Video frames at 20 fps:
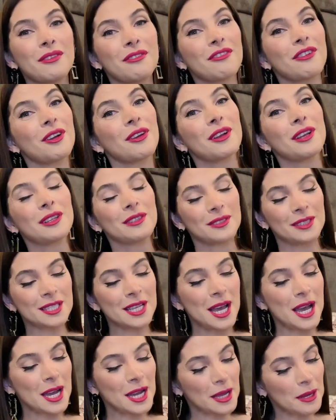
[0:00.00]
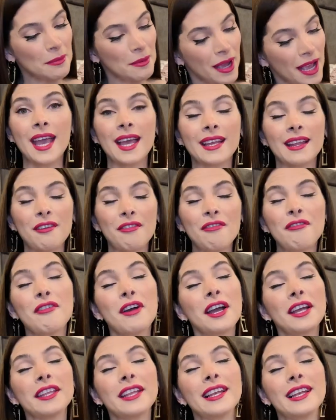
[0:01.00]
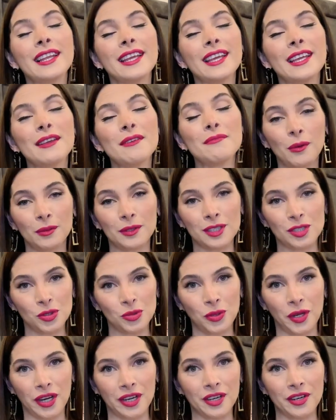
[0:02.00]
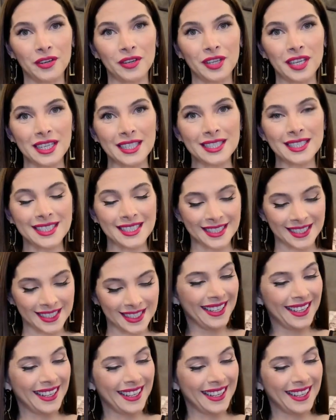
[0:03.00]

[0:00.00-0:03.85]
very long time and I finally pulled the trigger on it.